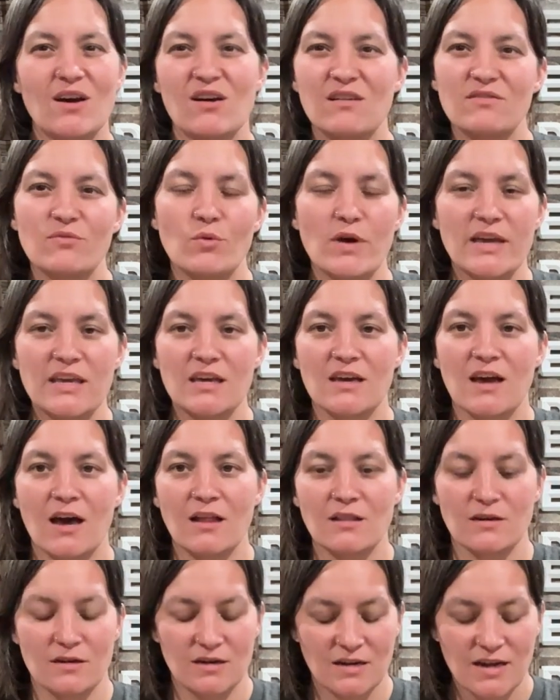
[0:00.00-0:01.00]
off-white
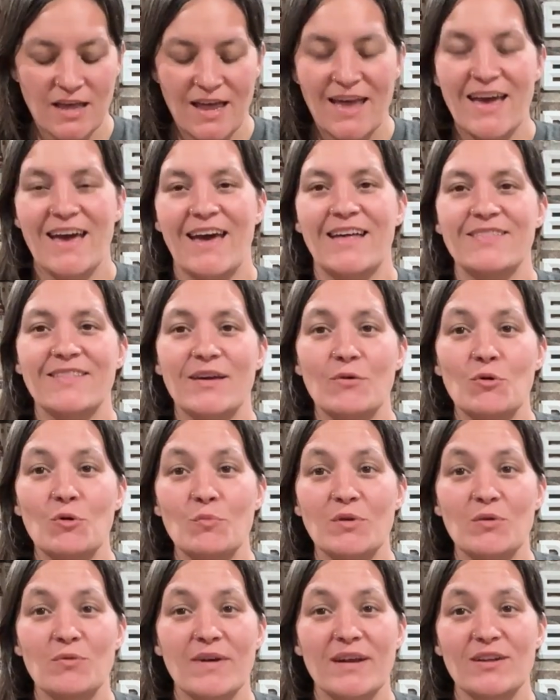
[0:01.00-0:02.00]
color and they will
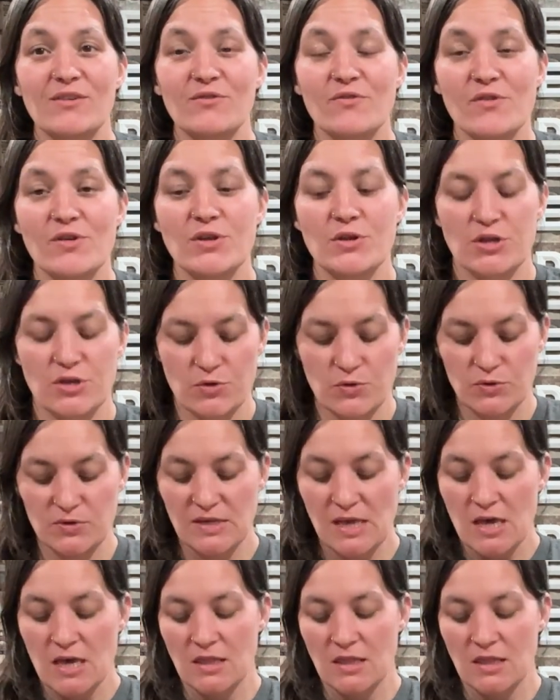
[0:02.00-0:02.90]
be ready for you to use.